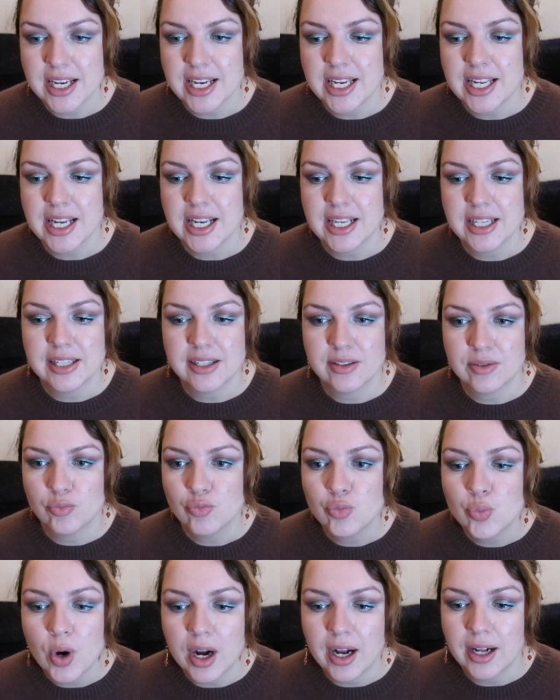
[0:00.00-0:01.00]

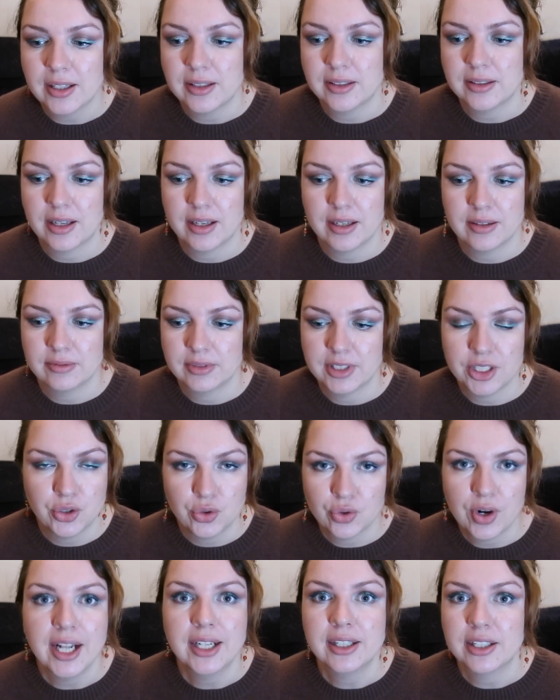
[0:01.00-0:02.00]
the
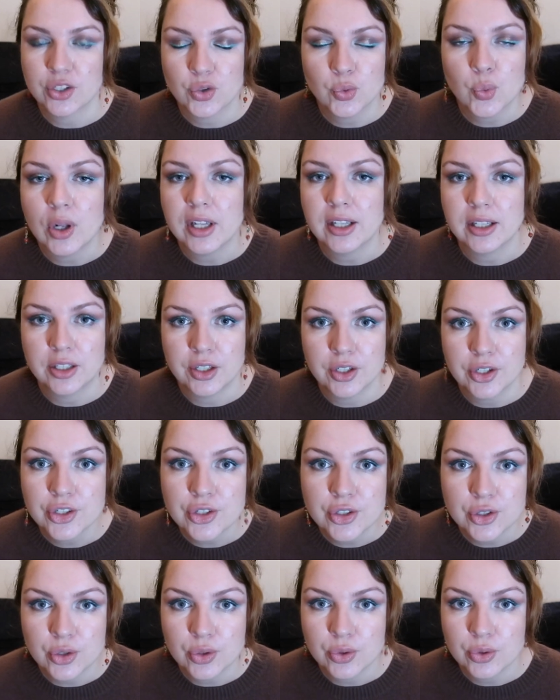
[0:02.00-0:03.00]
trend is well
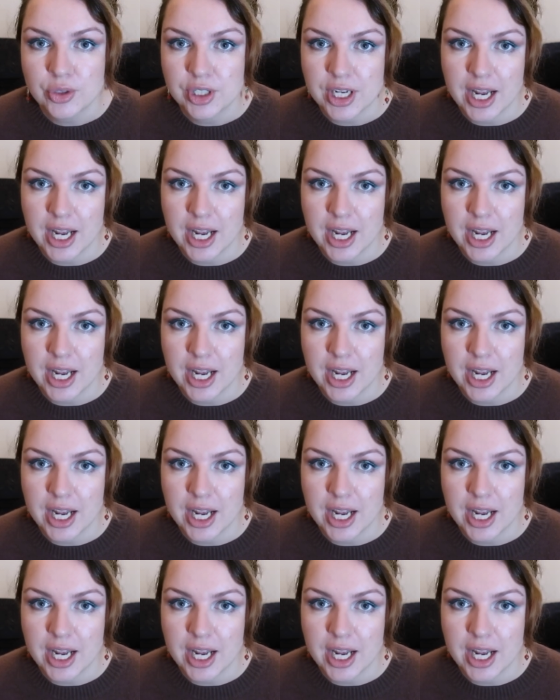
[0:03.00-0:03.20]
understood,